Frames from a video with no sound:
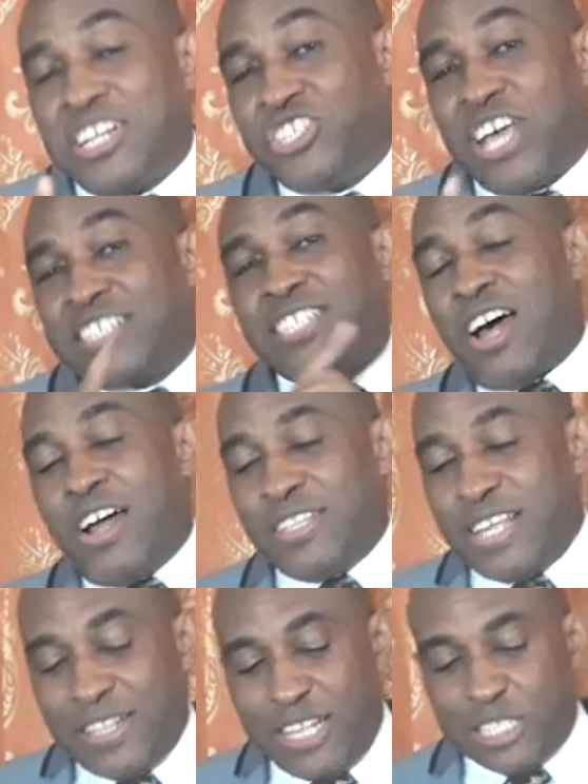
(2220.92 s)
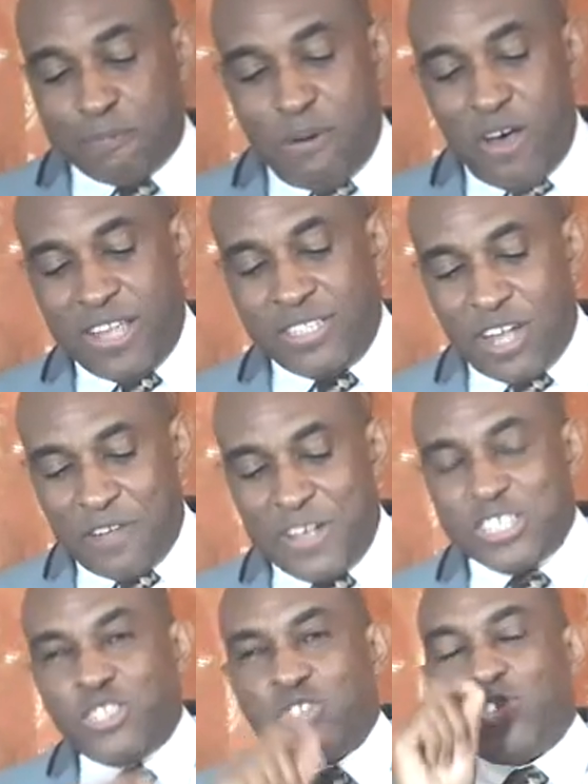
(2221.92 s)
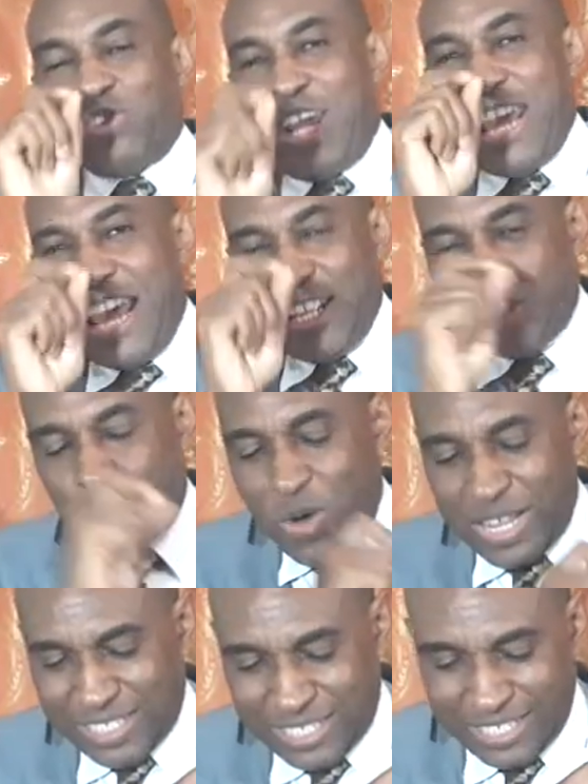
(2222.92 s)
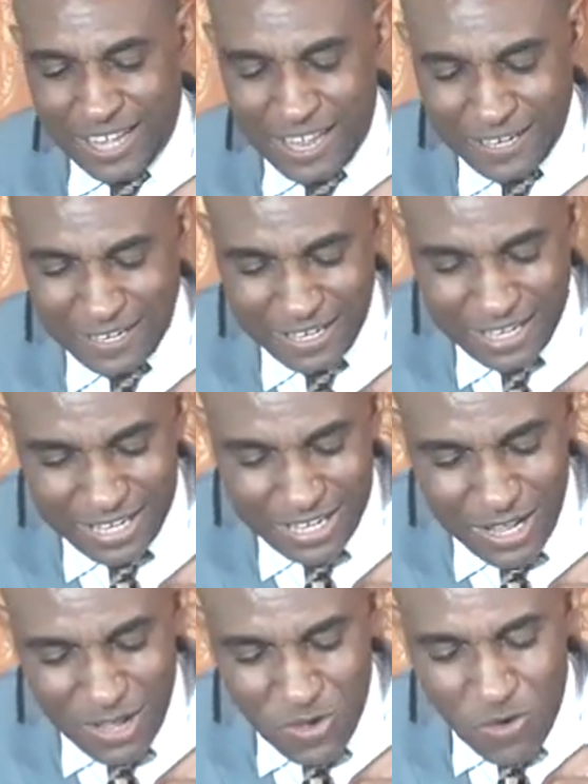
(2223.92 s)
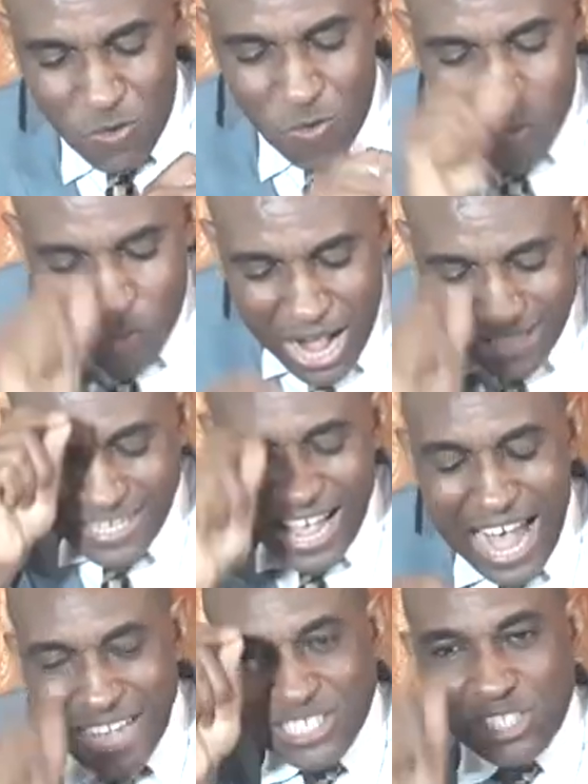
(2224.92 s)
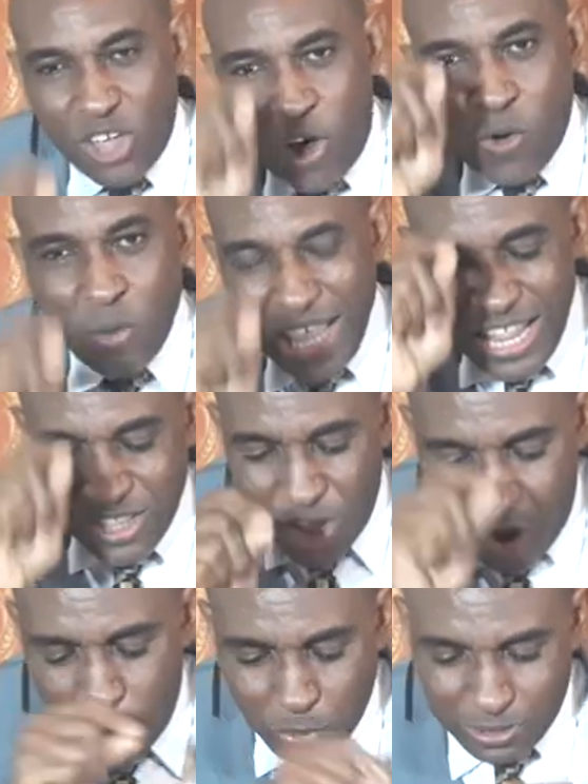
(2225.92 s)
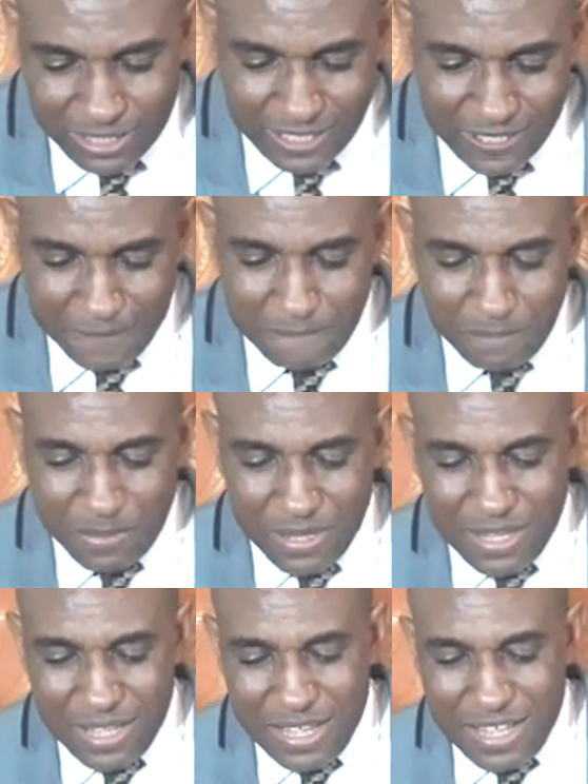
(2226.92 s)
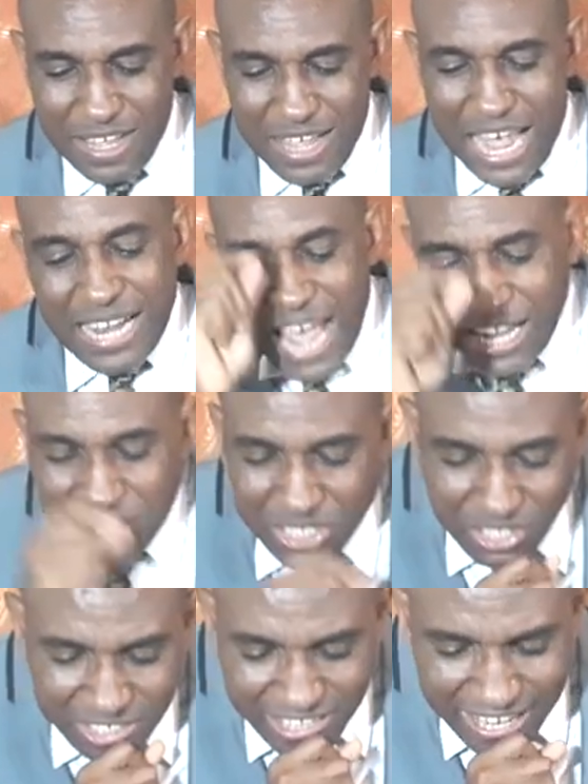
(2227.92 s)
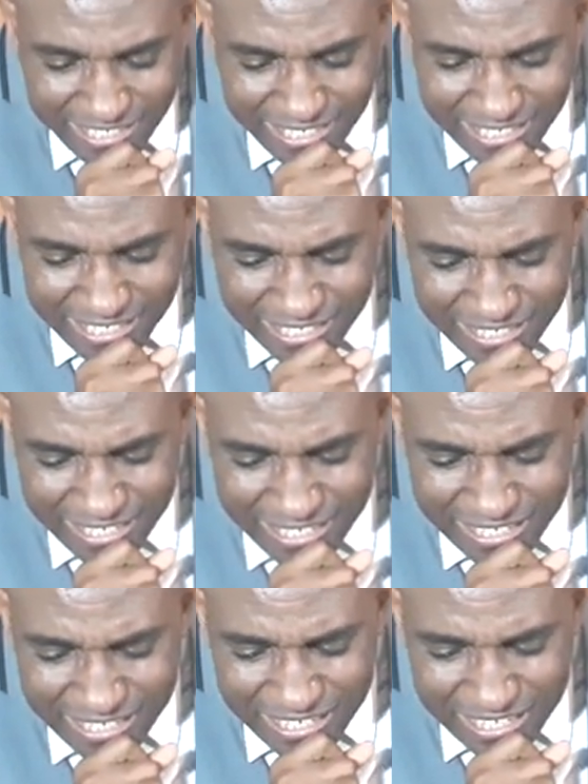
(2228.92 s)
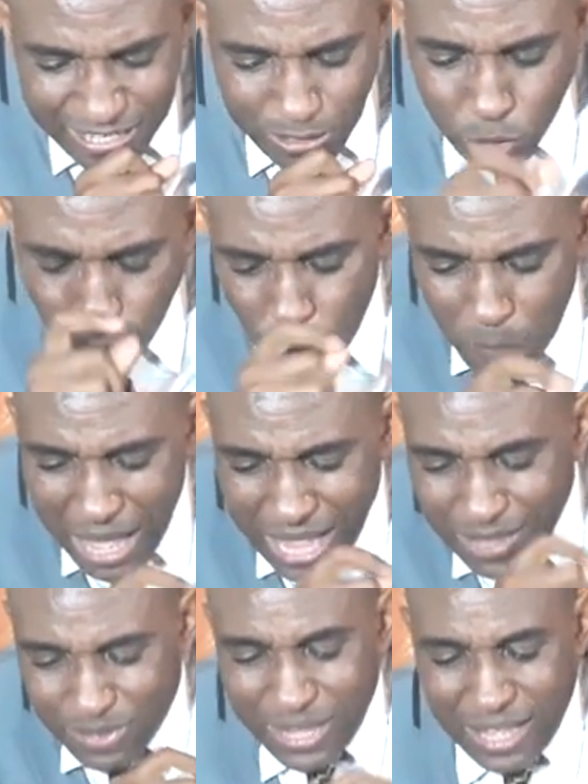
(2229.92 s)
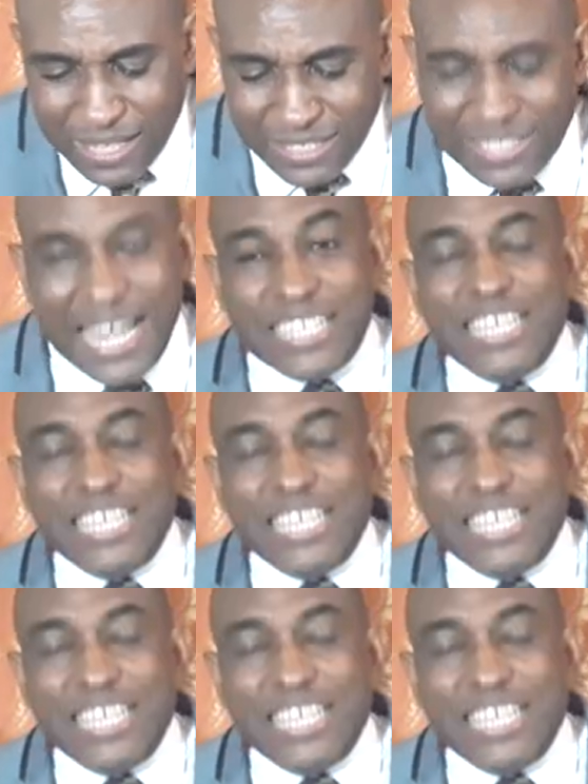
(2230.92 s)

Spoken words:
suggest under this point of a strange question, what hast thou in the house? I'd like to suggest two main things